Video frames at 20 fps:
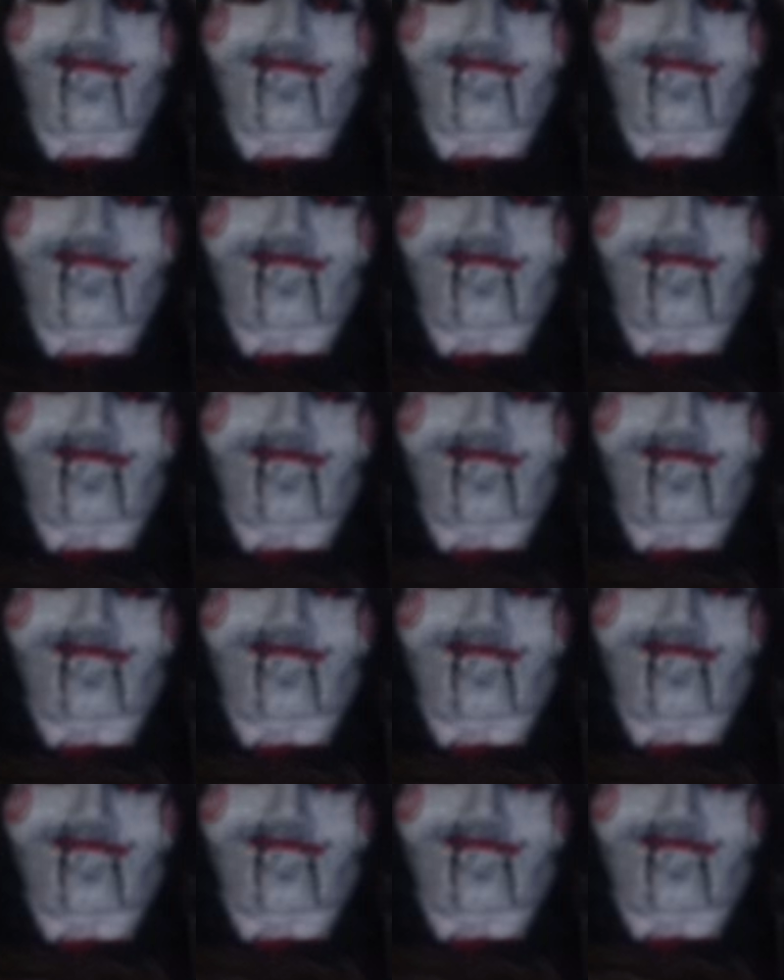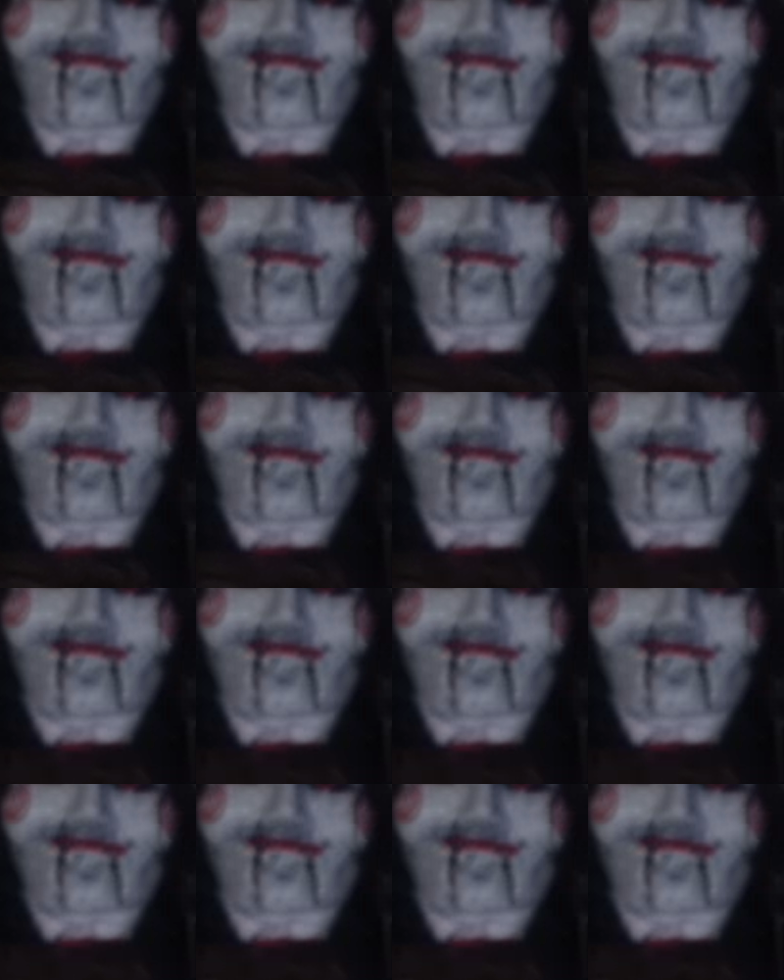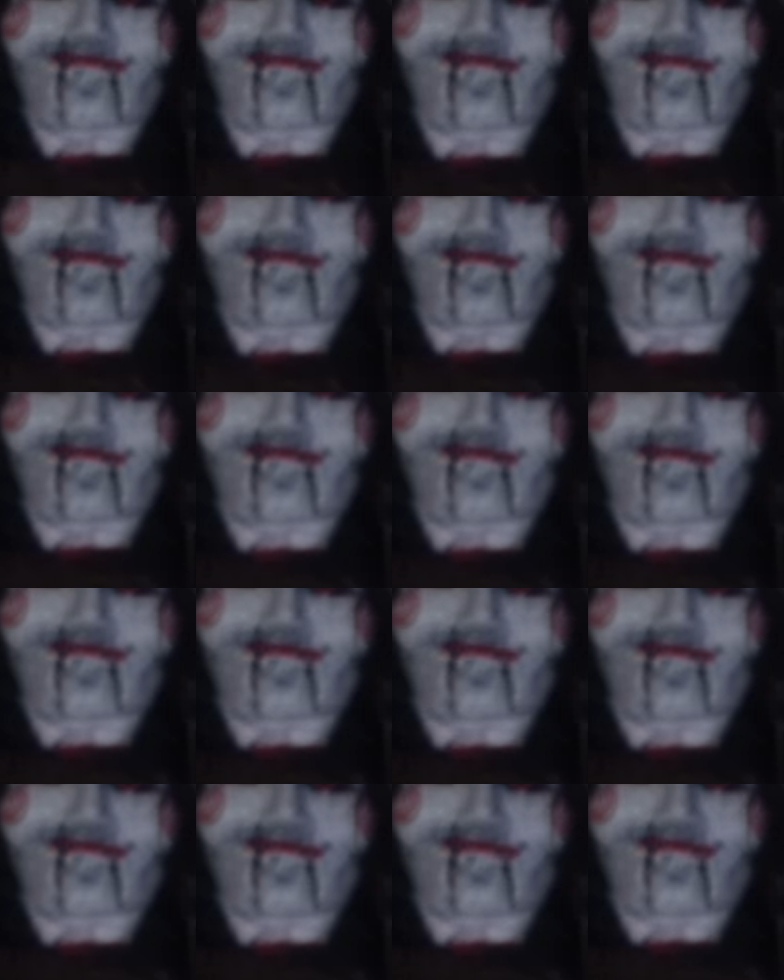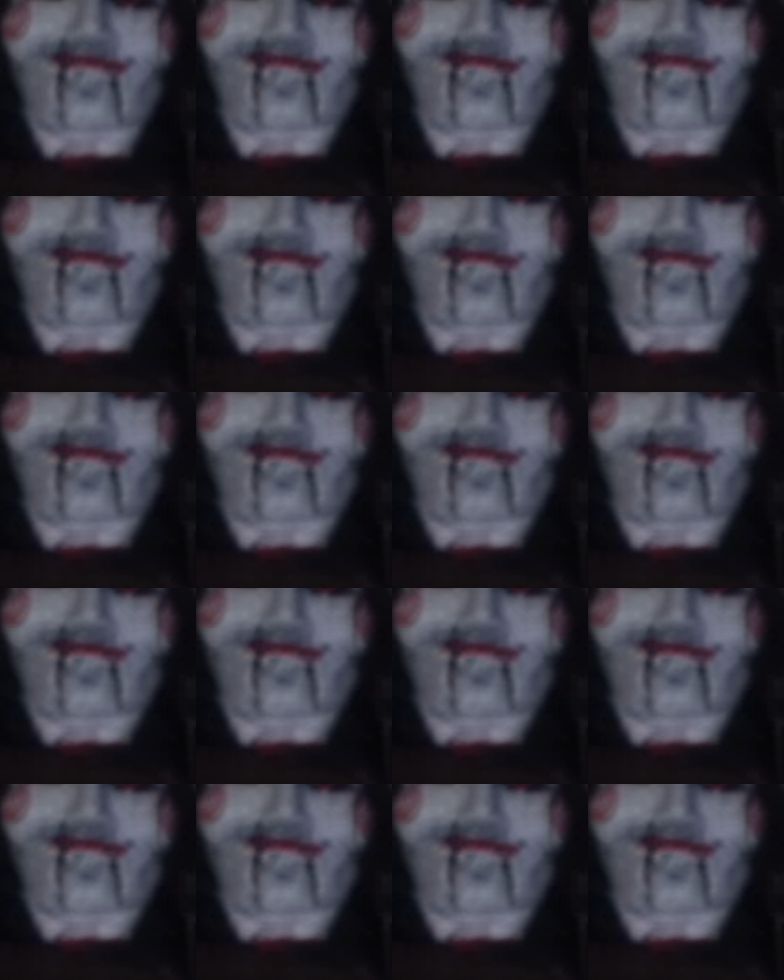(not speaking)